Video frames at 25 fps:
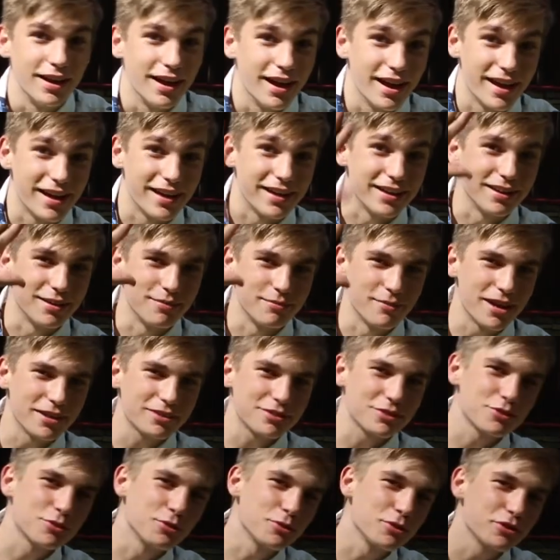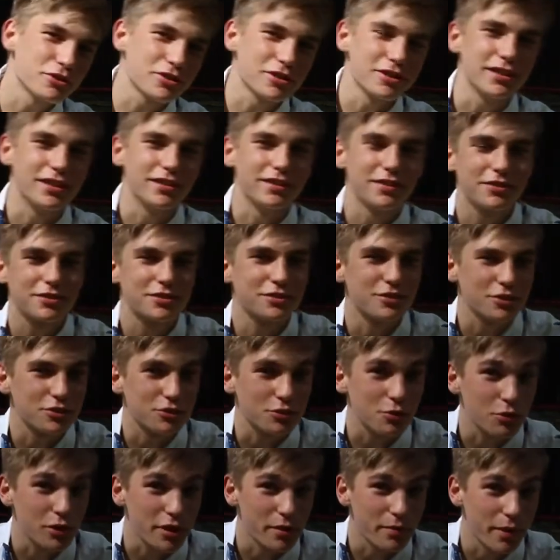Hey, I'm Mathew Zatorsky, and this is the
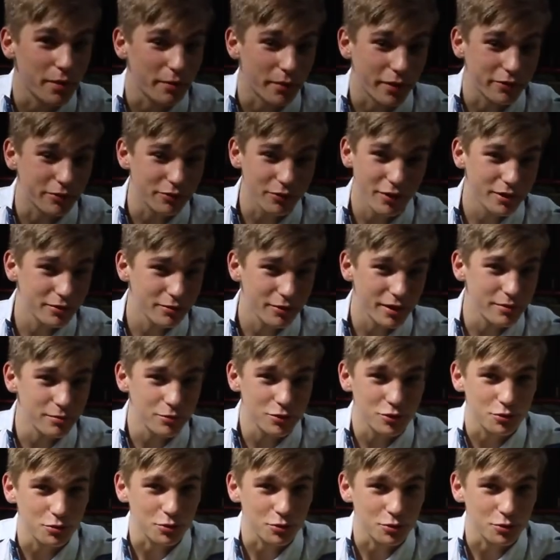story about my friend Raymond